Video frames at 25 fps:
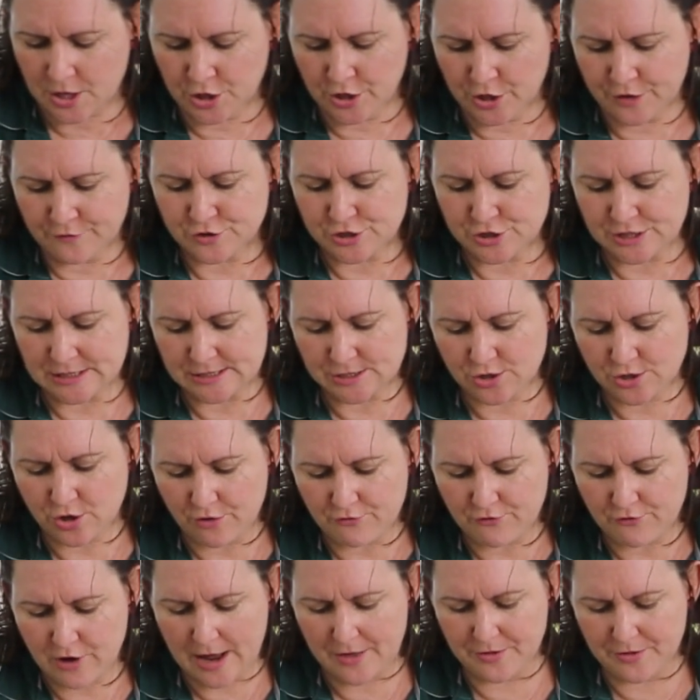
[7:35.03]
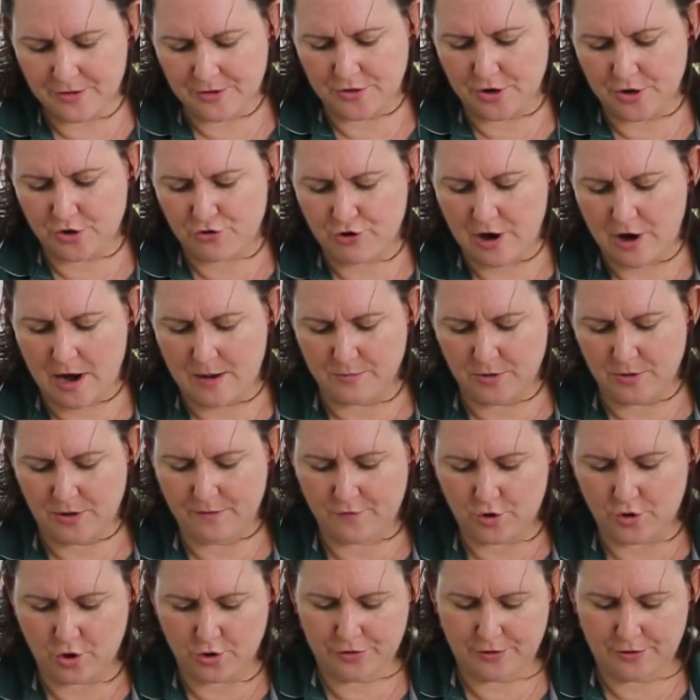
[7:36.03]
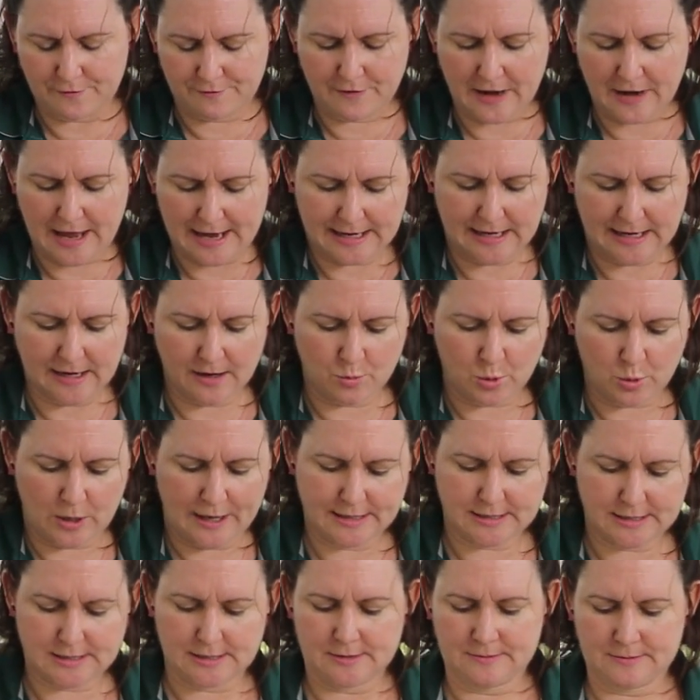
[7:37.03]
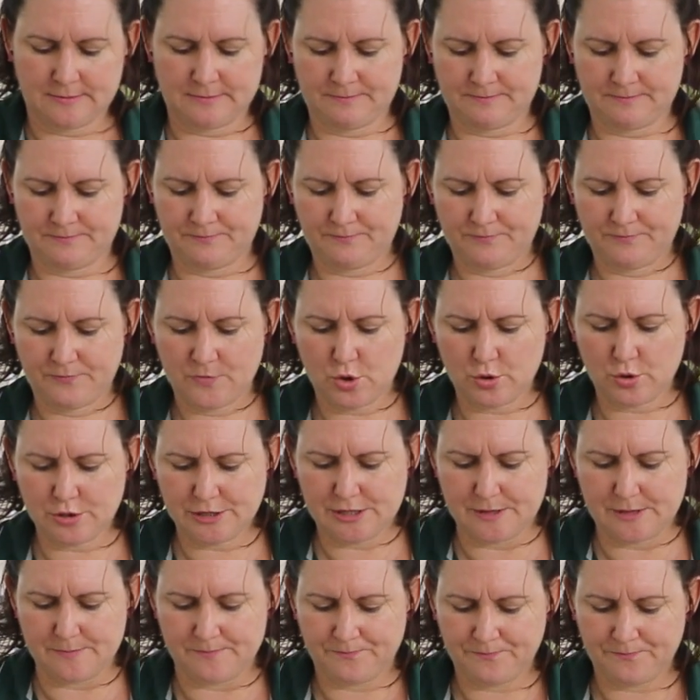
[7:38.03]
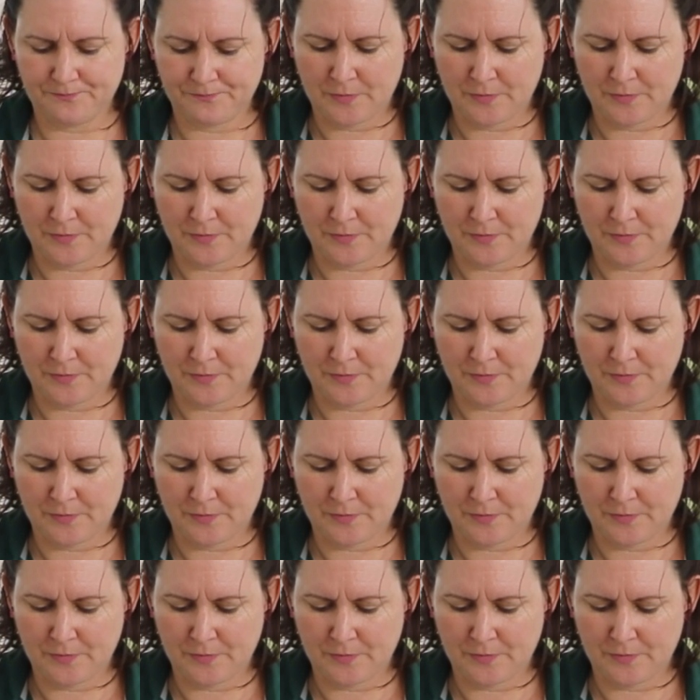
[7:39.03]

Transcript: you've just got, rather than the crumb, you've got the flaky wheat. Awesome.